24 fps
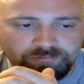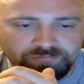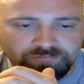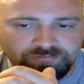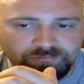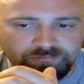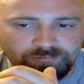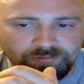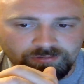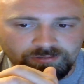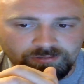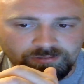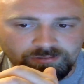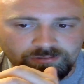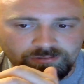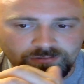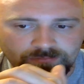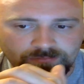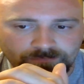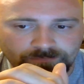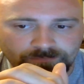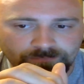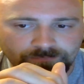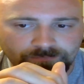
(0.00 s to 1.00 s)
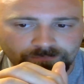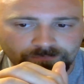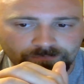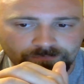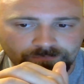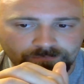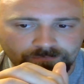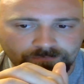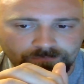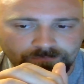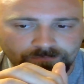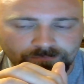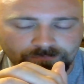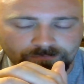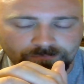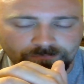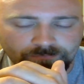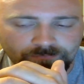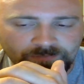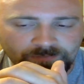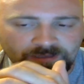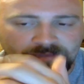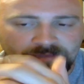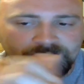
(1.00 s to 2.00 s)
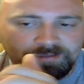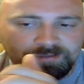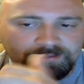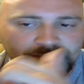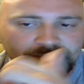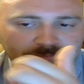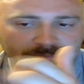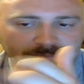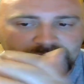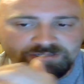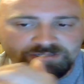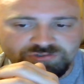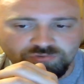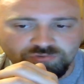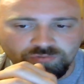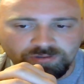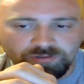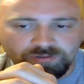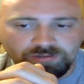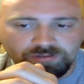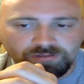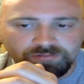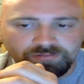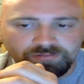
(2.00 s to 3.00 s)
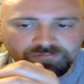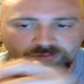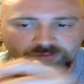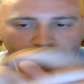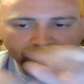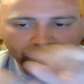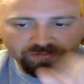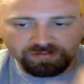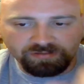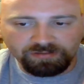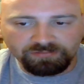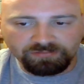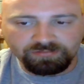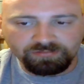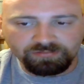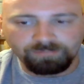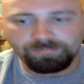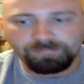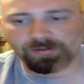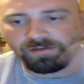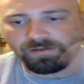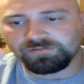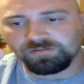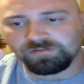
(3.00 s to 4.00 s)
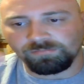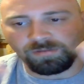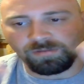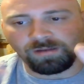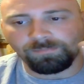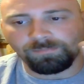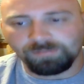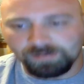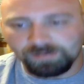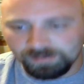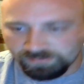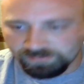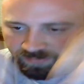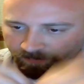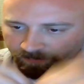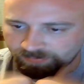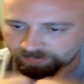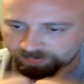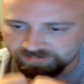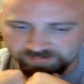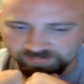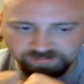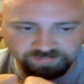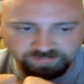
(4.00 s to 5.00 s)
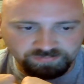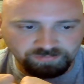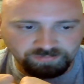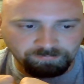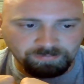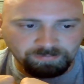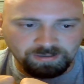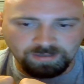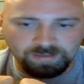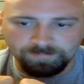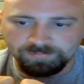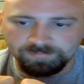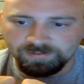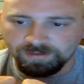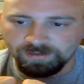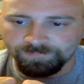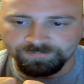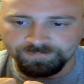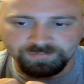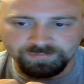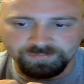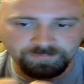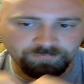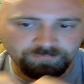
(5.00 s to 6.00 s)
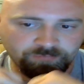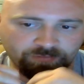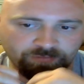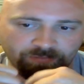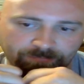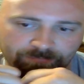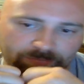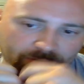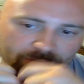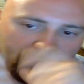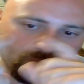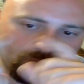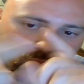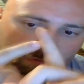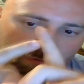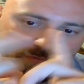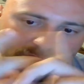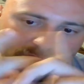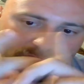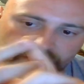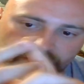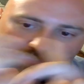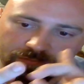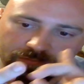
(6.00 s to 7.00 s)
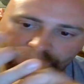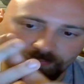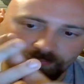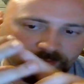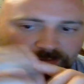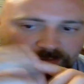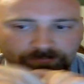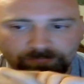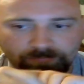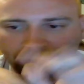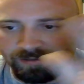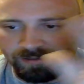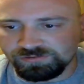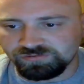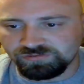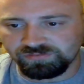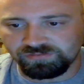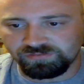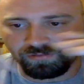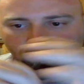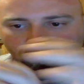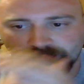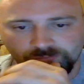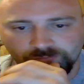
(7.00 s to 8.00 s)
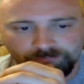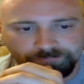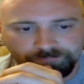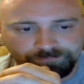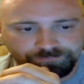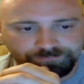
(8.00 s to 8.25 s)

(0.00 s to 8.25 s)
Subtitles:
So then they had to end the match quickly. So Batista picks him up, hits a Batista bomb, covers him for the pin. 1, 2, 3, match is over.